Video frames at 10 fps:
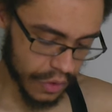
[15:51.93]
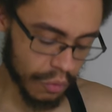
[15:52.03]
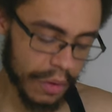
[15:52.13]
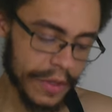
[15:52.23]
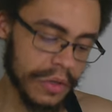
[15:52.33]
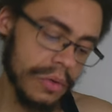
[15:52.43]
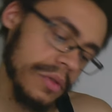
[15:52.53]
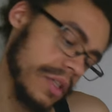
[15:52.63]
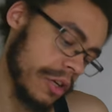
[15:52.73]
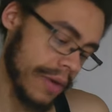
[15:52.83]
The woman
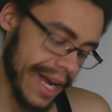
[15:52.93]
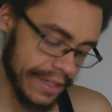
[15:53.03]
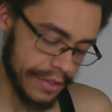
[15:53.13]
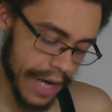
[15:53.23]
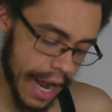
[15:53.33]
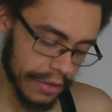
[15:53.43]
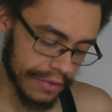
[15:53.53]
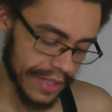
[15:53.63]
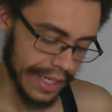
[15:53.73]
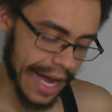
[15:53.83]
who's the
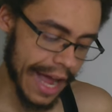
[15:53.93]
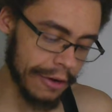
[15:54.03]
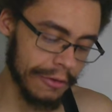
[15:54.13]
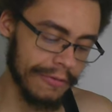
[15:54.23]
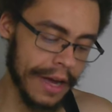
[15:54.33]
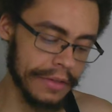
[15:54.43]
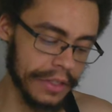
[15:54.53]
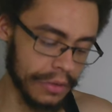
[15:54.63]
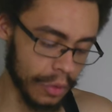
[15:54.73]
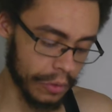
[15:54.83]
grandchild of the guy who
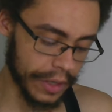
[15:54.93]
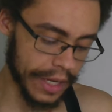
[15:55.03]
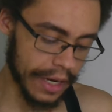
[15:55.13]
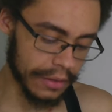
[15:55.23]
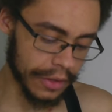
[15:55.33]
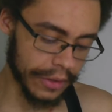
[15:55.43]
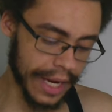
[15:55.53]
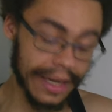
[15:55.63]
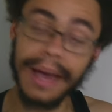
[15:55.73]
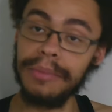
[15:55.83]
founded L'Oreal.
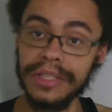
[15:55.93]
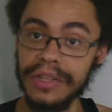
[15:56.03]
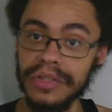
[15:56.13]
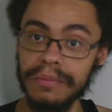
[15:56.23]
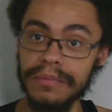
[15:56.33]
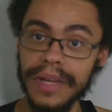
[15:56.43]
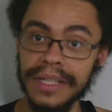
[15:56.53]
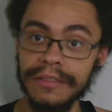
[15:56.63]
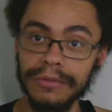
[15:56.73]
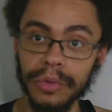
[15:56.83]
Okay, nepotism
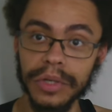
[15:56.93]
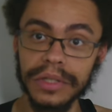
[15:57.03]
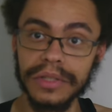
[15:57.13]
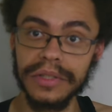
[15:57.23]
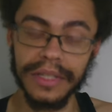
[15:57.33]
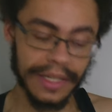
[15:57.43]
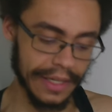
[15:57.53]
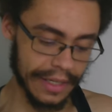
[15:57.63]
and divorce.